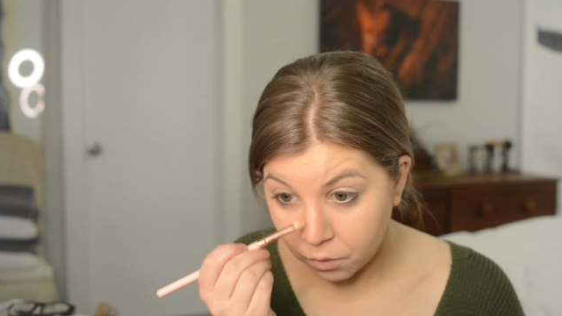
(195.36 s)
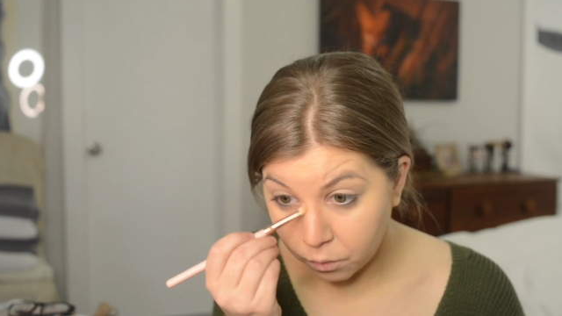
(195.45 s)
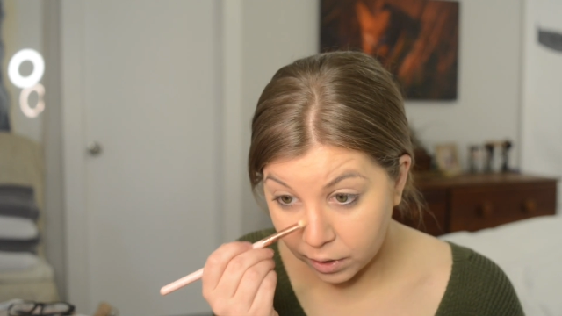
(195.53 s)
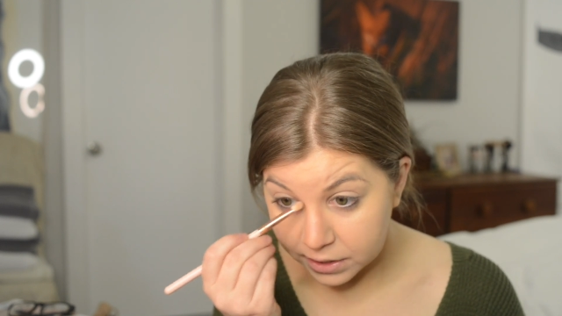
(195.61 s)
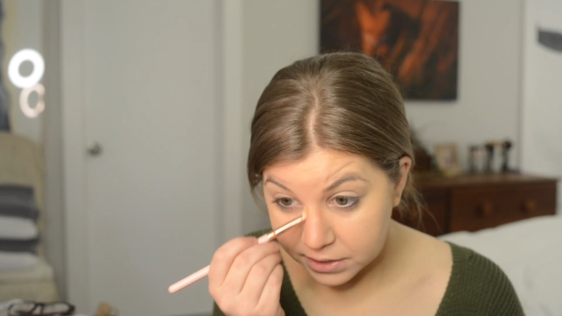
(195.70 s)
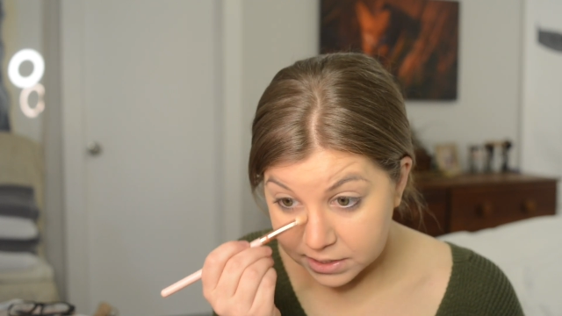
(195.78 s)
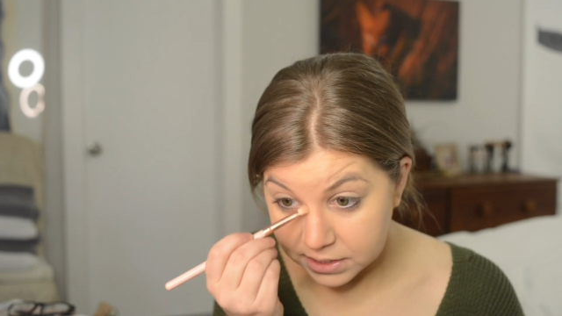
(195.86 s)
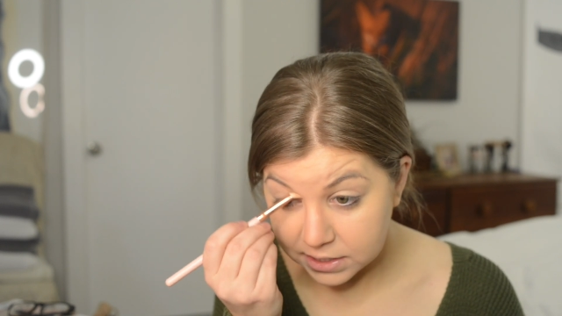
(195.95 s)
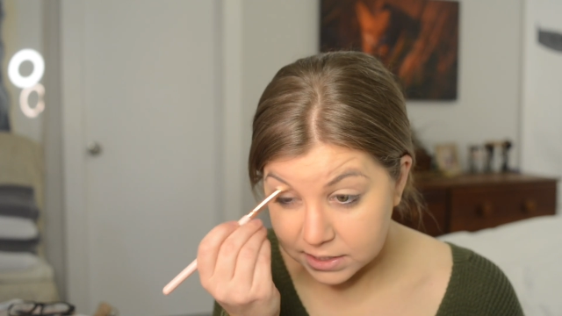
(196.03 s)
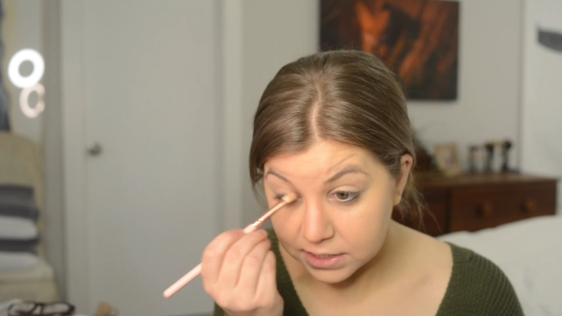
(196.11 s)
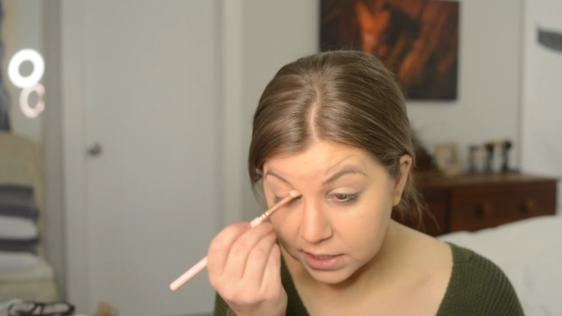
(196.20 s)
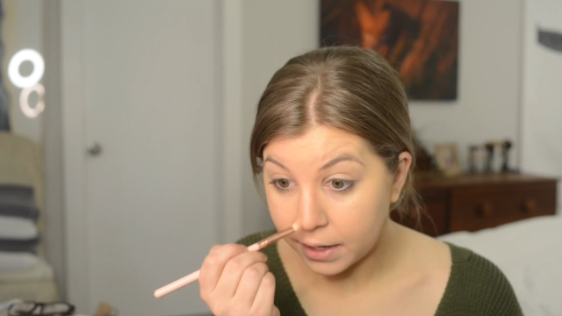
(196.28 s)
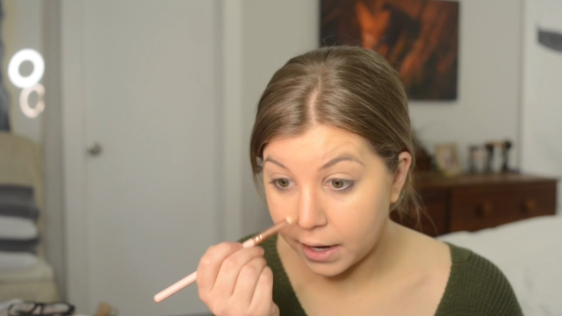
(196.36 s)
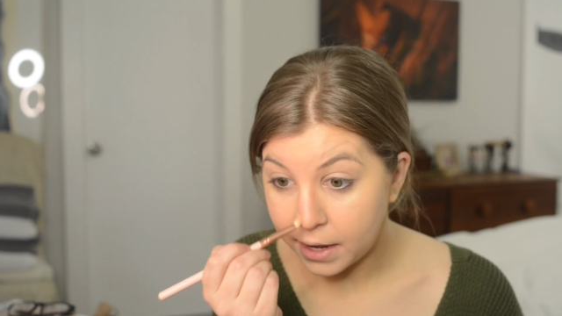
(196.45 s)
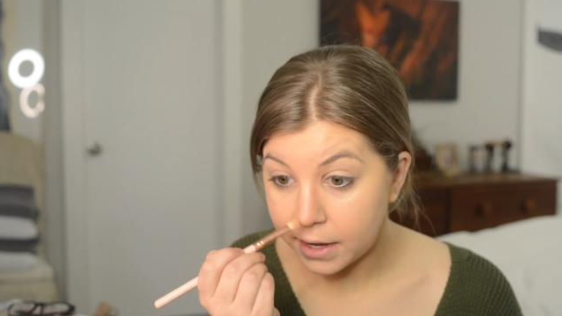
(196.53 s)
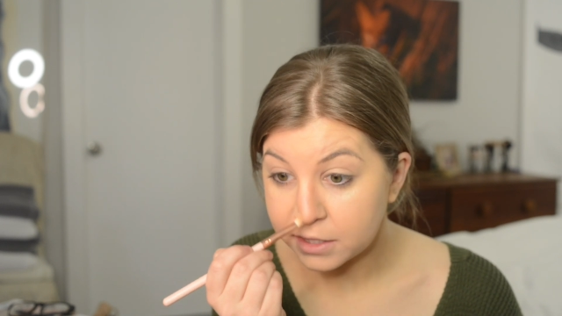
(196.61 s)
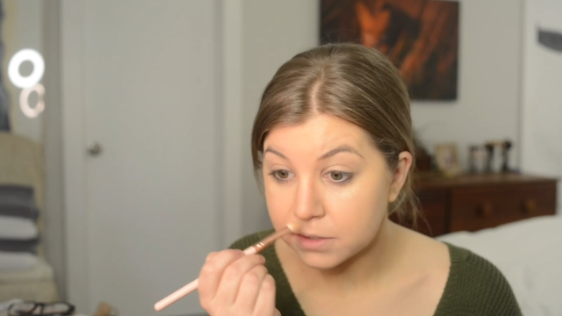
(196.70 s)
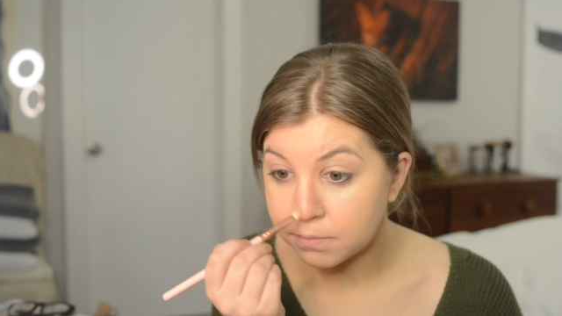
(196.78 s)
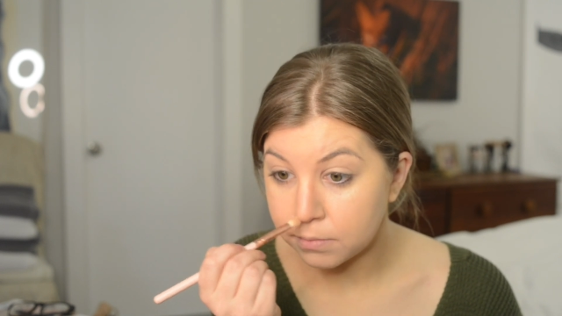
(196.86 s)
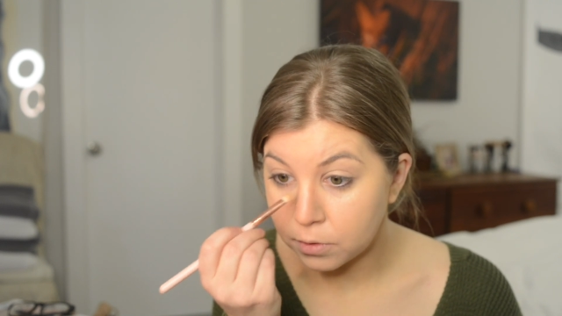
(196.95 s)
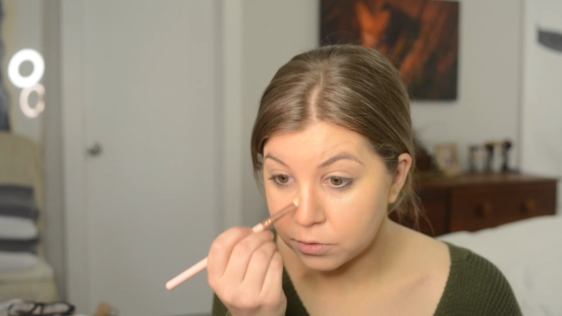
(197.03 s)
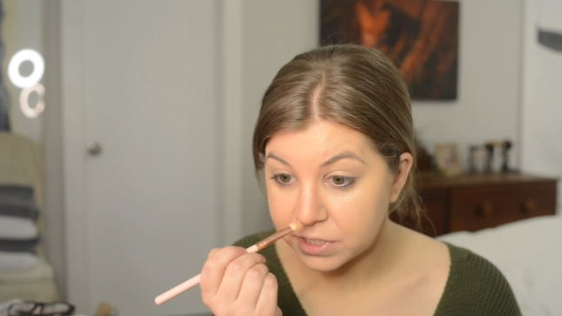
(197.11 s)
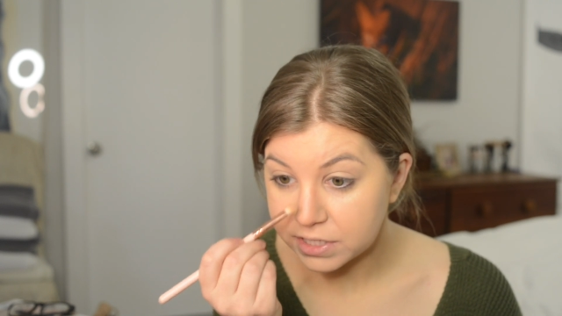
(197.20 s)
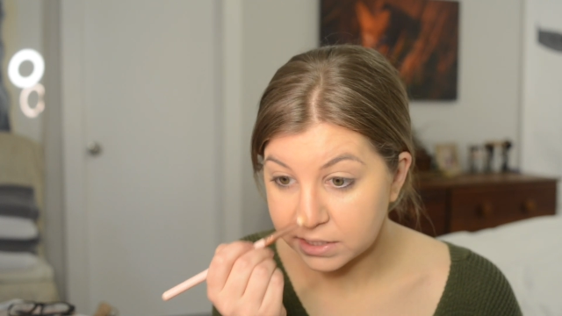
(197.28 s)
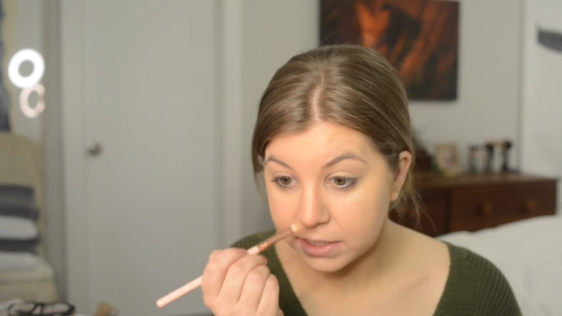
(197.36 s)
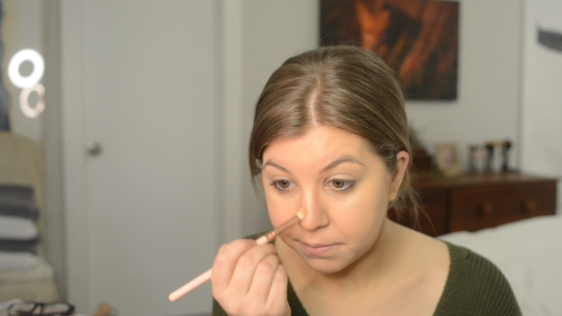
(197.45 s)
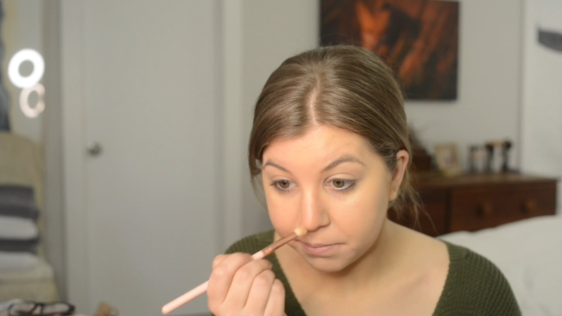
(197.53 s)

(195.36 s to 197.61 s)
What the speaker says: Once it's mostly